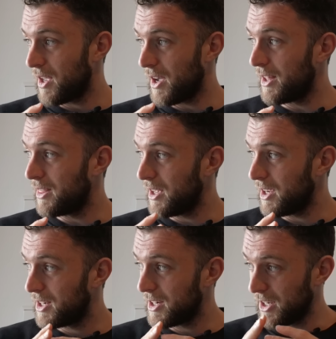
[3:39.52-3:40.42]
I
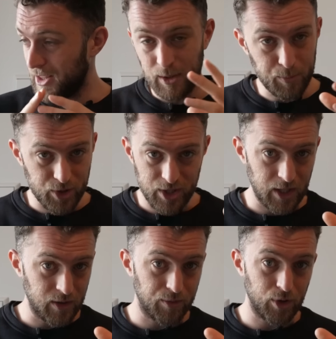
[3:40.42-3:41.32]
think,
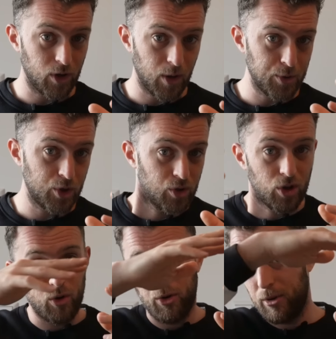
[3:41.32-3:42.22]
90% of your lob should
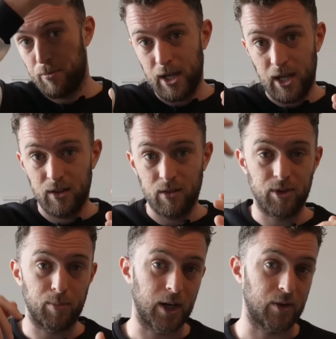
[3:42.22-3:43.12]
go on the backhand of
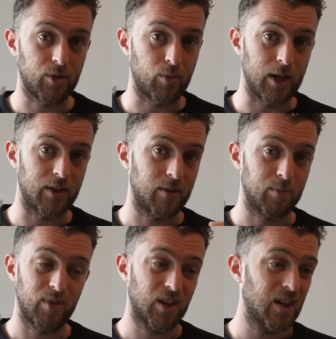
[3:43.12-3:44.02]
the player on the right.
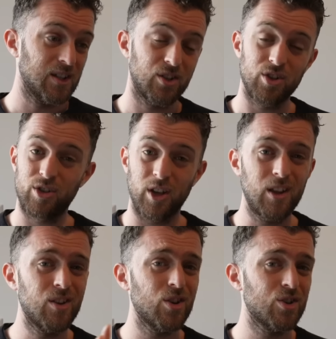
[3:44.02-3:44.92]
It's just
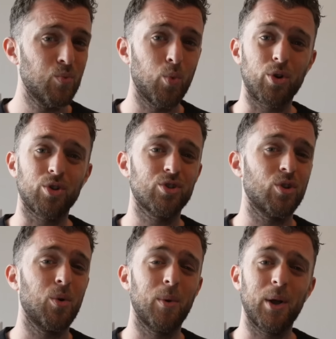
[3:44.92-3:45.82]
it just works
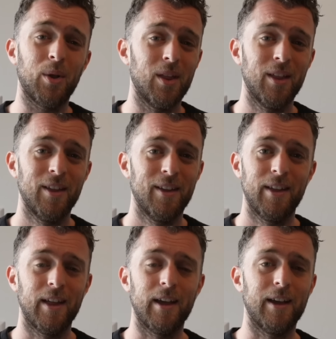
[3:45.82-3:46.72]
so well.
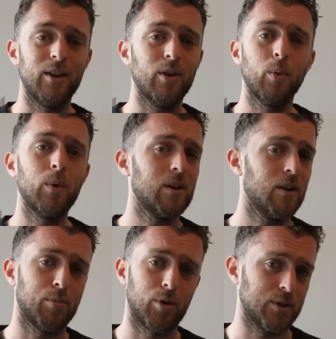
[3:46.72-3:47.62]
Uh, you can win a
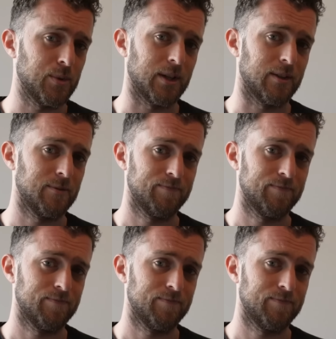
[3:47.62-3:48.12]
lot of points with that.